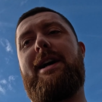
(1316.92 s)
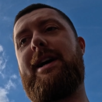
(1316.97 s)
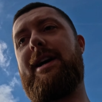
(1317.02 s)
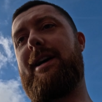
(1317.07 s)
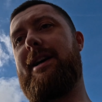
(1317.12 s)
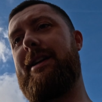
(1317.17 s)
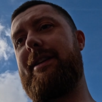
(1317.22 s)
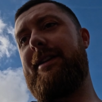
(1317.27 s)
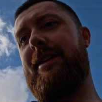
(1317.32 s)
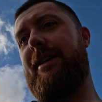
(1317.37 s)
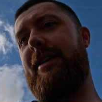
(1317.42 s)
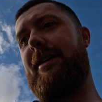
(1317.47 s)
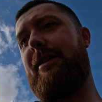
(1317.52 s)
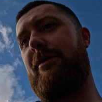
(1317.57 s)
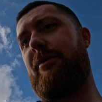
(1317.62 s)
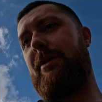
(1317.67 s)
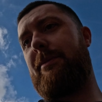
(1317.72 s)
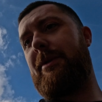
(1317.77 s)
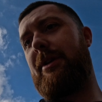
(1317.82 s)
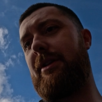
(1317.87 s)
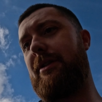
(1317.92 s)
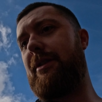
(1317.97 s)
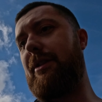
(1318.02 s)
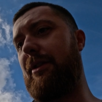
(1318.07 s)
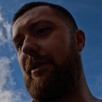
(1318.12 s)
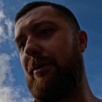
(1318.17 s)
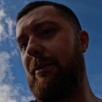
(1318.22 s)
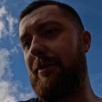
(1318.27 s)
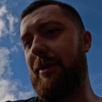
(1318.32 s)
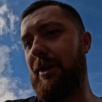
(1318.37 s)
and what I'm going to
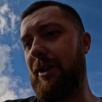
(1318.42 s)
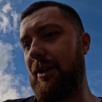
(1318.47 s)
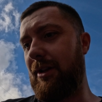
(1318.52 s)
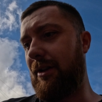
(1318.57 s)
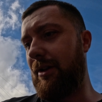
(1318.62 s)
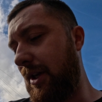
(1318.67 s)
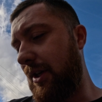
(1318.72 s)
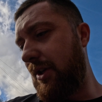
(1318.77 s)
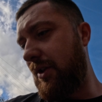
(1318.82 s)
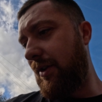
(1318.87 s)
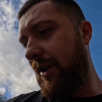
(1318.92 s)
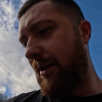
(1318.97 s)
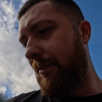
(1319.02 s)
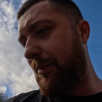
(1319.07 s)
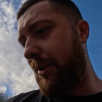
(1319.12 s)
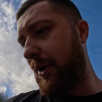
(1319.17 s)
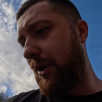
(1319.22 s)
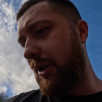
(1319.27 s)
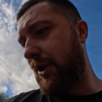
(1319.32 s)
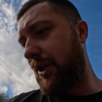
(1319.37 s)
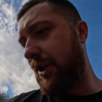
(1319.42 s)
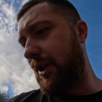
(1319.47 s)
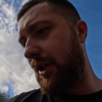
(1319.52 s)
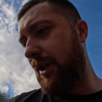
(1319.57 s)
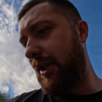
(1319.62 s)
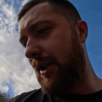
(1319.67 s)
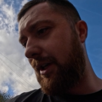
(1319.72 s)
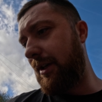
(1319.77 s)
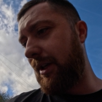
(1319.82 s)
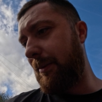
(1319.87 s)
do, I'm going to try and push,
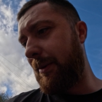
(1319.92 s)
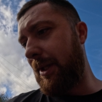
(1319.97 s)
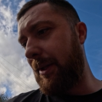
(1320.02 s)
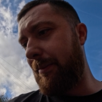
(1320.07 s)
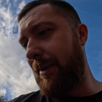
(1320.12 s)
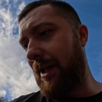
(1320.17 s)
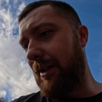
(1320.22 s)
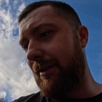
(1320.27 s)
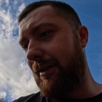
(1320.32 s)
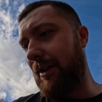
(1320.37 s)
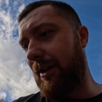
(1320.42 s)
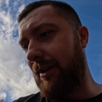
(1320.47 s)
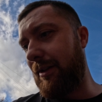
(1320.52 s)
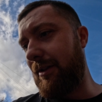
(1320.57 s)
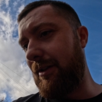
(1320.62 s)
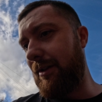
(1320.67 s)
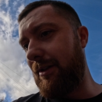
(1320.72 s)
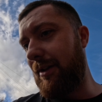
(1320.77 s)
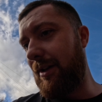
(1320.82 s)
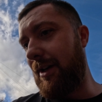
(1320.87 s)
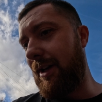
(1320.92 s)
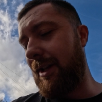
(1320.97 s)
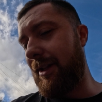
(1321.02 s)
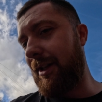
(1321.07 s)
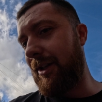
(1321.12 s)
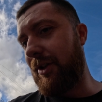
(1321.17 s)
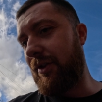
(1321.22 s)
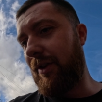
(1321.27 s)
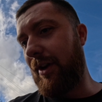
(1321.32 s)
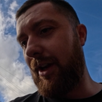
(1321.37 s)
I'm going to put the belt on and
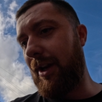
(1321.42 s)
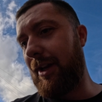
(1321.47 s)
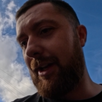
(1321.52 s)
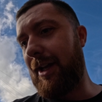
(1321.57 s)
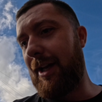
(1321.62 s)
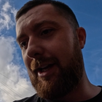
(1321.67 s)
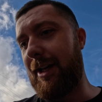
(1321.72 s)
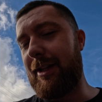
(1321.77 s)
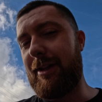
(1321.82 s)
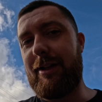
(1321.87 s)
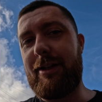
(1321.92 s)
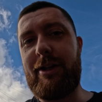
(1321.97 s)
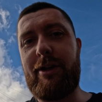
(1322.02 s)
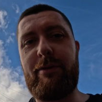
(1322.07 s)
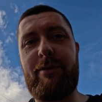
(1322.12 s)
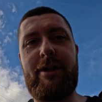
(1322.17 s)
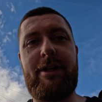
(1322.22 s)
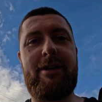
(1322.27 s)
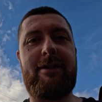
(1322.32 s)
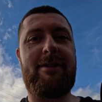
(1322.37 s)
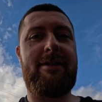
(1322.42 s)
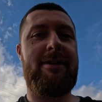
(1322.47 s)
then try and guide the union